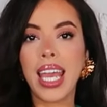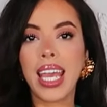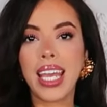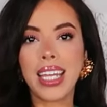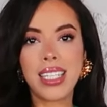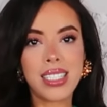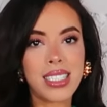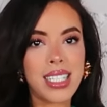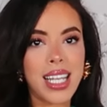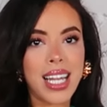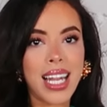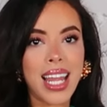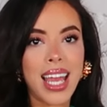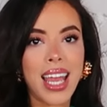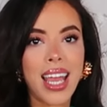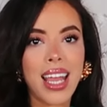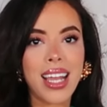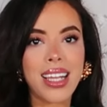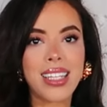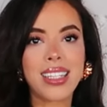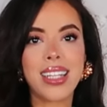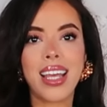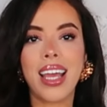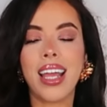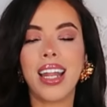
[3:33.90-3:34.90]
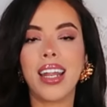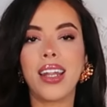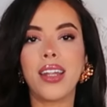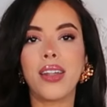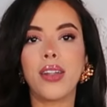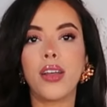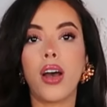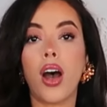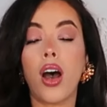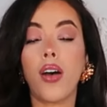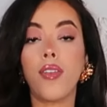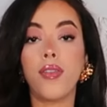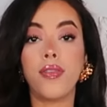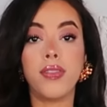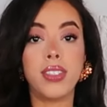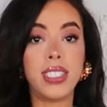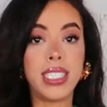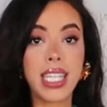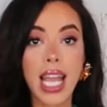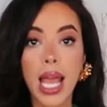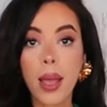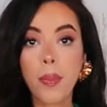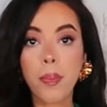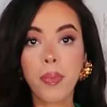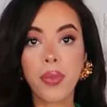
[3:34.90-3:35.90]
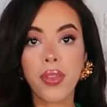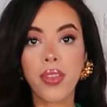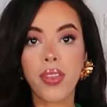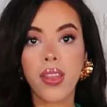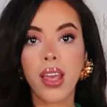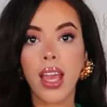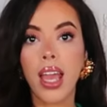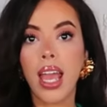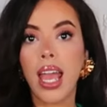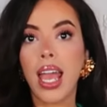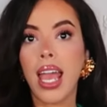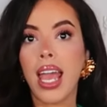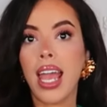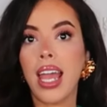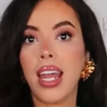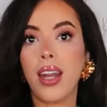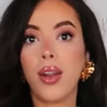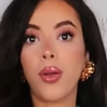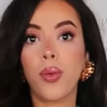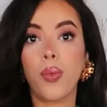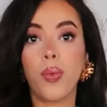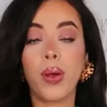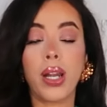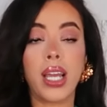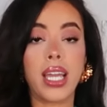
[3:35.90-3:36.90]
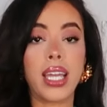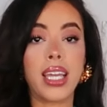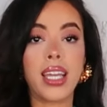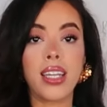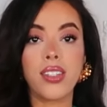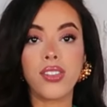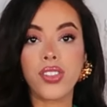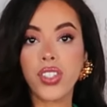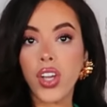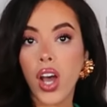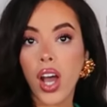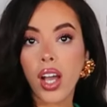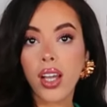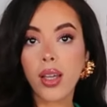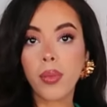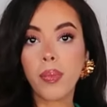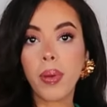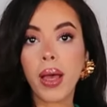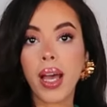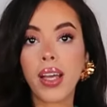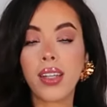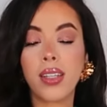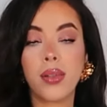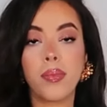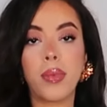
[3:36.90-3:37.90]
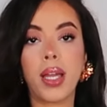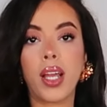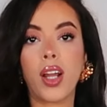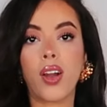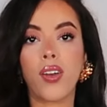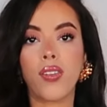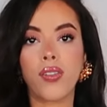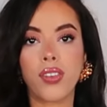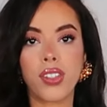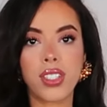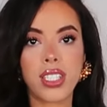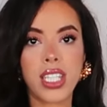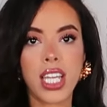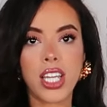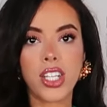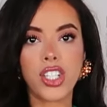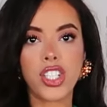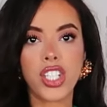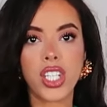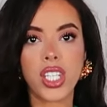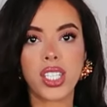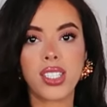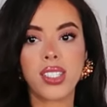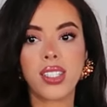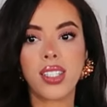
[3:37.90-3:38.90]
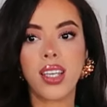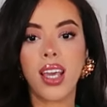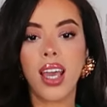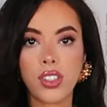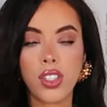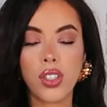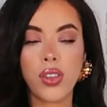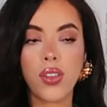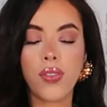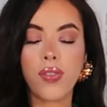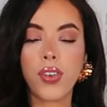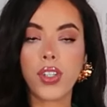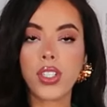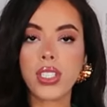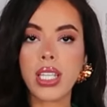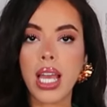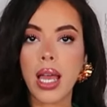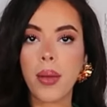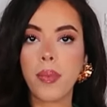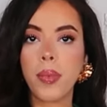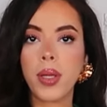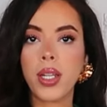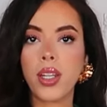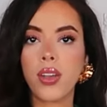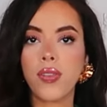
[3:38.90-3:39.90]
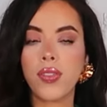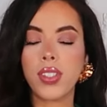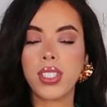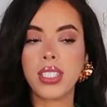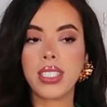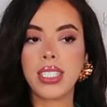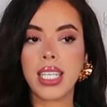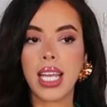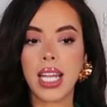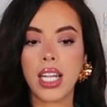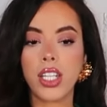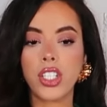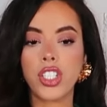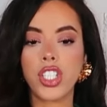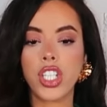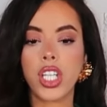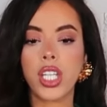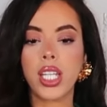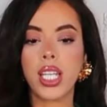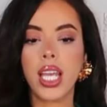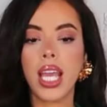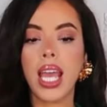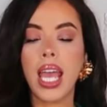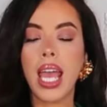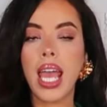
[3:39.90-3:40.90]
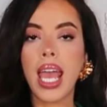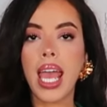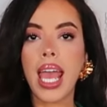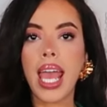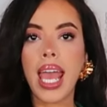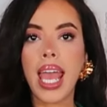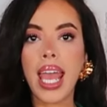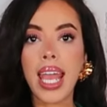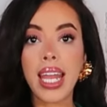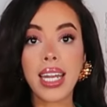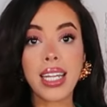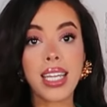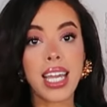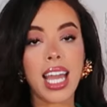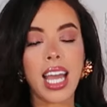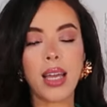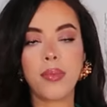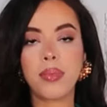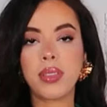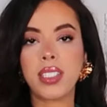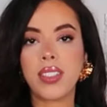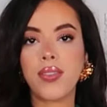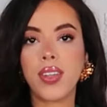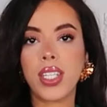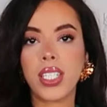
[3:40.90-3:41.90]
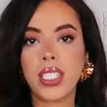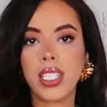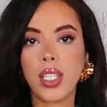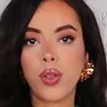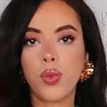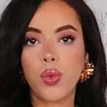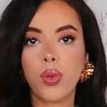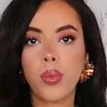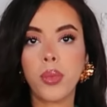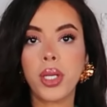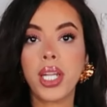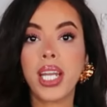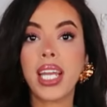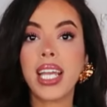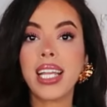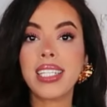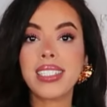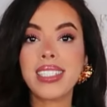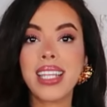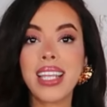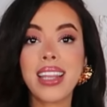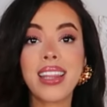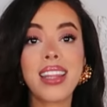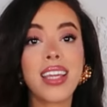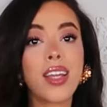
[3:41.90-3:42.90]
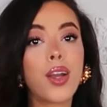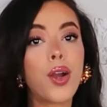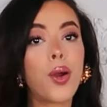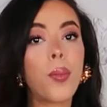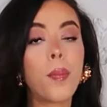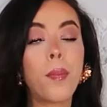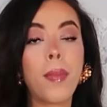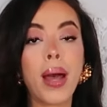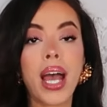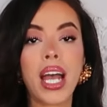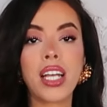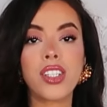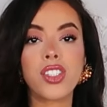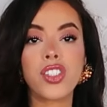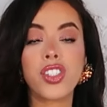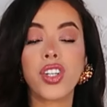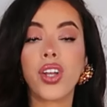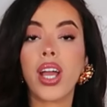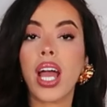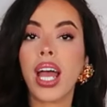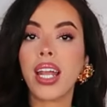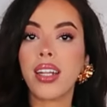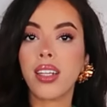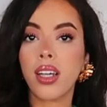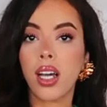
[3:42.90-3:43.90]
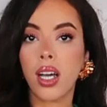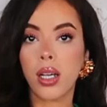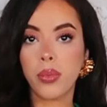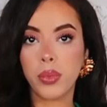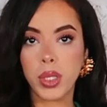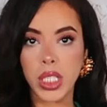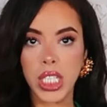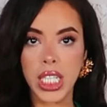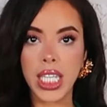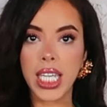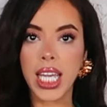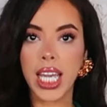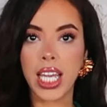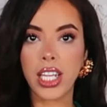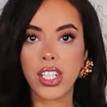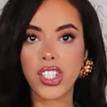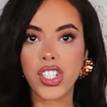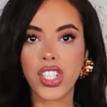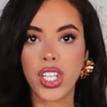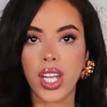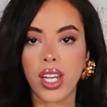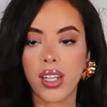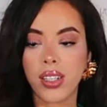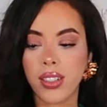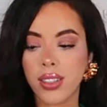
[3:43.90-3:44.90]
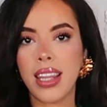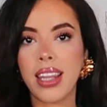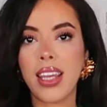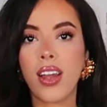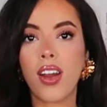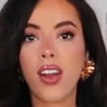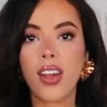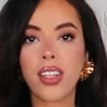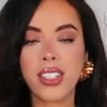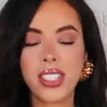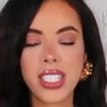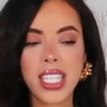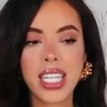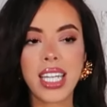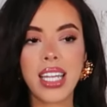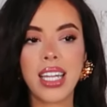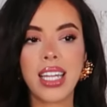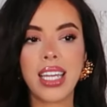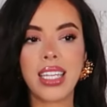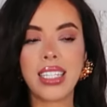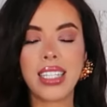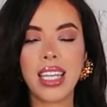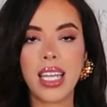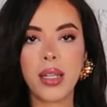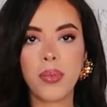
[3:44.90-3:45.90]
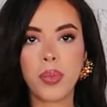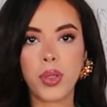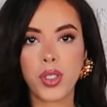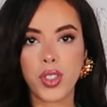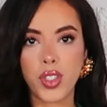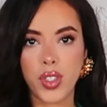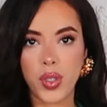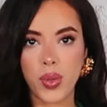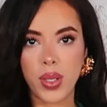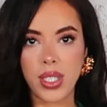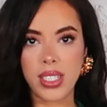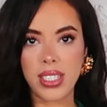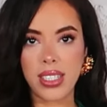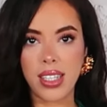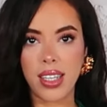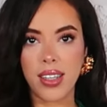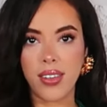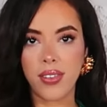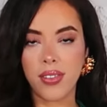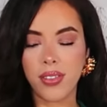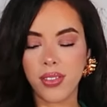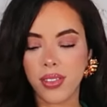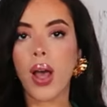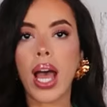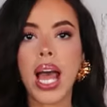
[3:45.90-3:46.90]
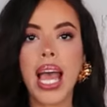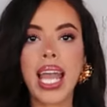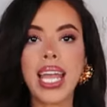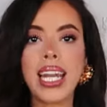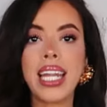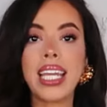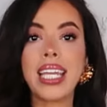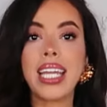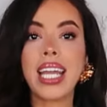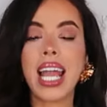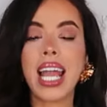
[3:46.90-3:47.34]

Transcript: intellect and of depth and what I can talk about in my conversations. So the first habit of intelligent and captivating women is that they are master at communication. They are articulate and persuasive. So highly